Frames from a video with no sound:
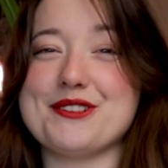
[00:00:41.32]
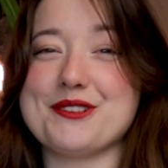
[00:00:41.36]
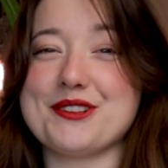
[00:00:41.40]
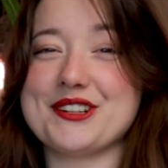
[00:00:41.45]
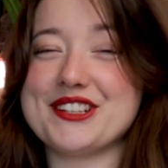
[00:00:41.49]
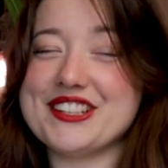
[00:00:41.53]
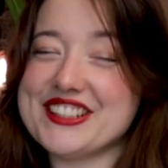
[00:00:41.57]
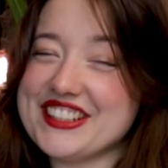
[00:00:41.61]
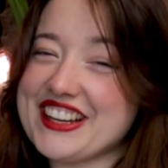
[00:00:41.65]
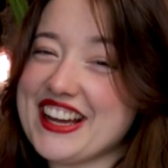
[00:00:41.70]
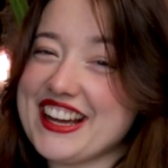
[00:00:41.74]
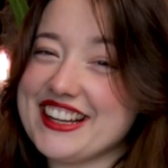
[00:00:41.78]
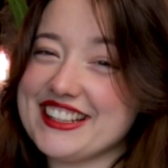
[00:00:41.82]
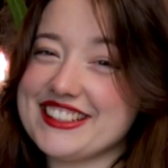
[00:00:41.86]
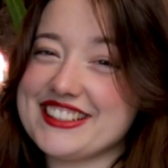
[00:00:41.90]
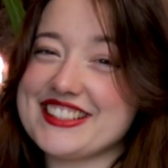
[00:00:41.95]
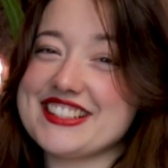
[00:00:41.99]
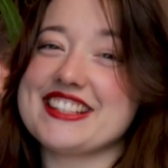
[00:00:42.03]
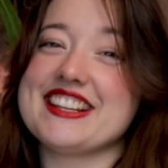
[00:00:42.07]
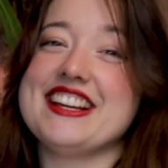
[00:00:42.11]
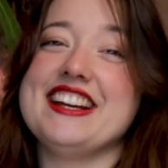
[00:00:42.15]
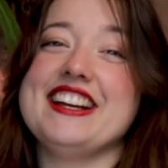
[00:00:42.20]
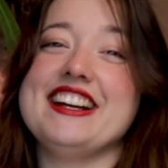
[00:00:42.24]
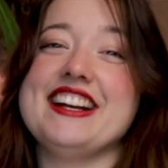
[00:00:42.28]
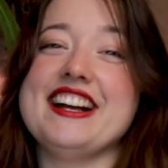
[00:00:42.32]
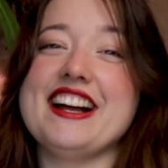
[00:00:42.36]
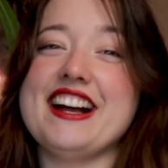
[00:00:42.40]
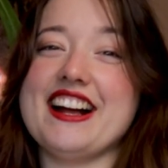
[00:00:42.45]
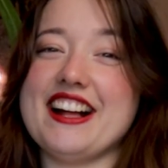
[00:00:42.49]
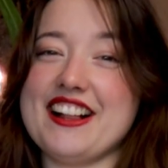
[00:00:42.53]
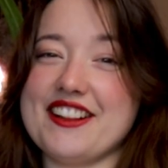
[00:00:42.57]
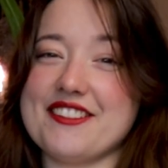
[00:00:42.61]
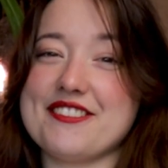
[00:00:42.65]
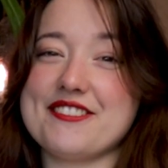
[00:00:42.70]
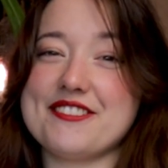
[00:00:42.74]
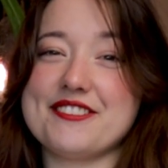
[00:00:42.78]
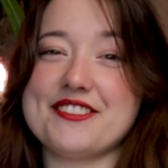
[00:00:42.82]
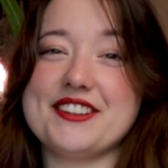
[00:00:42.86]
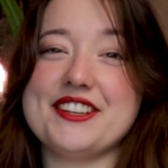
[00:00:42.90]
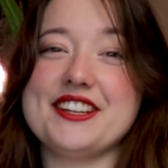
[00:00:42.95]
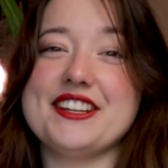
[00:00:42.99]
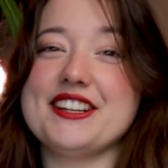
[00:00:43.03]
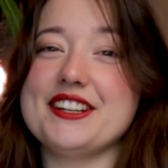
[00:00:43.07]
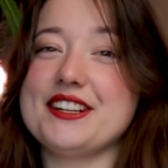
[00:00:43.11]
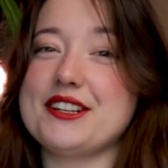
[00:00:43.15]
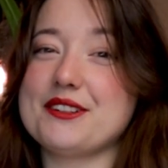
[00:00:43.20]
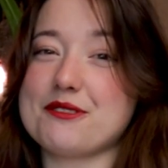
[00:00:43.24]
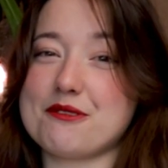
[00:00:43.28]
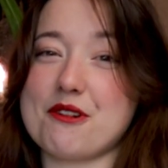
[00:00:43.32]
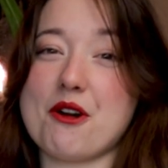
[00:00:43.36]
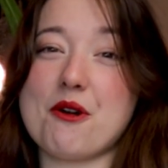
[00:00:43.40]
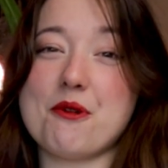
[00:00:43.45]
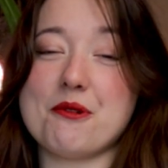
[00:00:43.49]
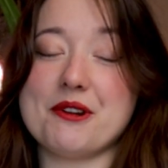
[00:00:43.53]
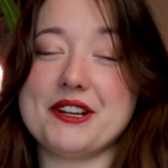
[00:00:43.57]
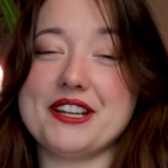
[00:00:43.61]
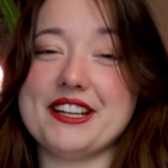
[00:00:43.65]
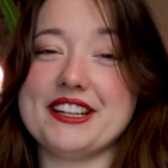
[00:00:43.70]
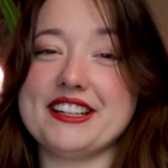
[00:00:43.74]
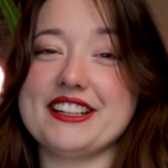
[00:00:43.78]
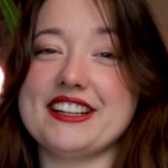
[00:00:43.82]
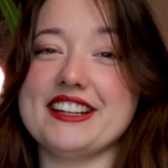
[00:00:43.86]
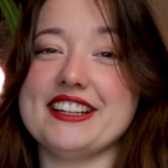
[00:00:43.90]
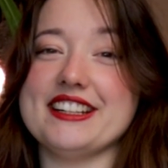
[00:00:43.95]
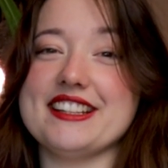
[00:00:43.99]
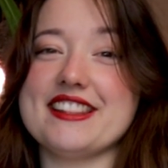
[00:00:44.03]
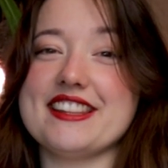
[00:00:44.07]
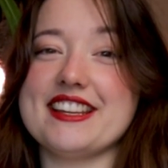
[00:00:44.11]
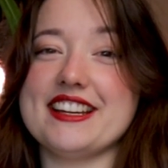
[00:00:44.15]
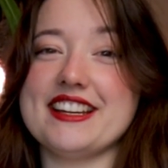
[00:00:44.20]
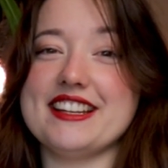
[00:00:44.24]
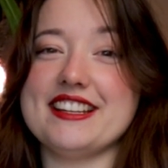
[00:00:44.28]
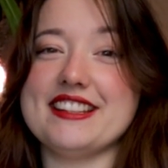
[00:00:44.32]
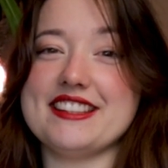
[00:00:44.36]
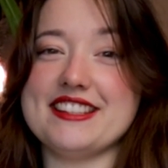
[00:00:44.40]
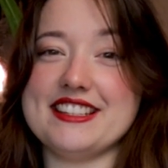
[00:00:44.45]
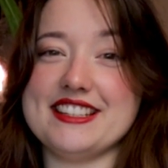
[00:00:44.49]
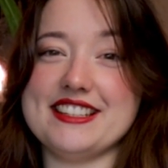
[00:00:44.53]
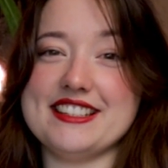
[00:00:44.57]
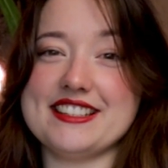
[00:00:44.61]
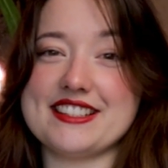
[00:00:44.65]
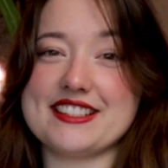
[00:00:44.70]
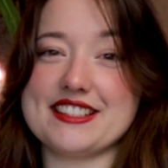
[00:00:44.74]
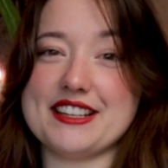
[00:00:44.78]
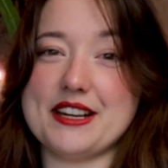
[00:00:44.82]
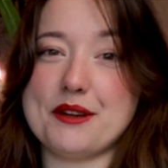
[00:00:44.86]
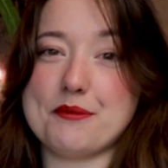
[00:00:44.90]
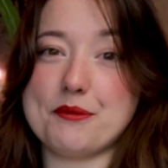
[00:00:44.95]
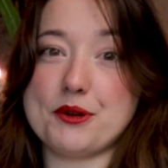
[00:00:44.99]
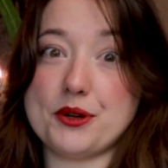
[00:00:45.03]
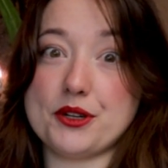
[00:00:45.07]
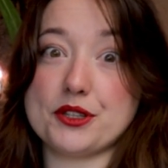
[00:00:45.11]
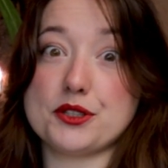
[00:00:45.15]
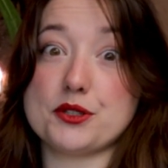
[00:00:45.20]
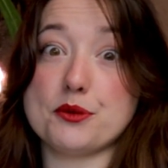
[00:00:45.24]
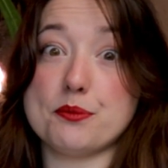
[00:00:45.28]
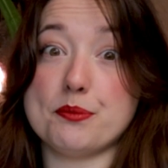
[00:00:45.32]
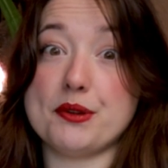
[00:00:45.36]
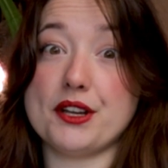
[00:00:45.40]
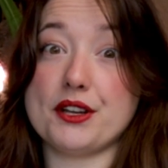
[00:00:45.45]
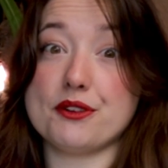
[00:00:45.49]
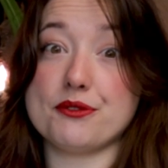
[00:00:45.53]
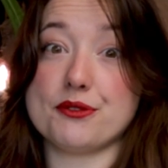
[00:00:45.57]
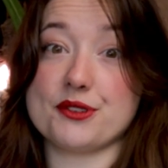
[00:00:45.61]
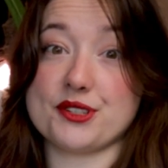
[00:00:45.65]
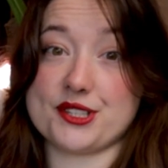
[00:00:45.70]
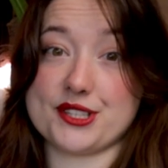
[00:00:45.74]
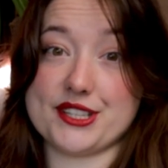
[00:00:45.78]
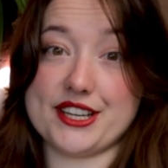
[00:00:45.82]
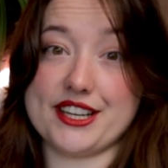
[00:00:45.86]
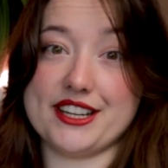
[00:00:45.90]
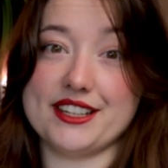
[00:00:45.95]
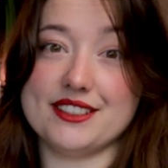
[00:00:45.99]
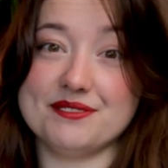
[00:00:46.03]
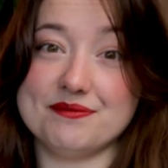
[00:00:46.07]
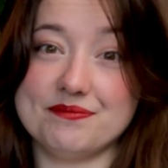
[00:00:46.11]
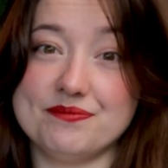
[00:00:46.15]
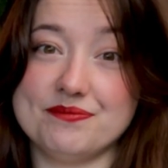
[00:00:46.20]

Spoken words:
look nice, healthy, growing, and then these I'm going to pick for sale.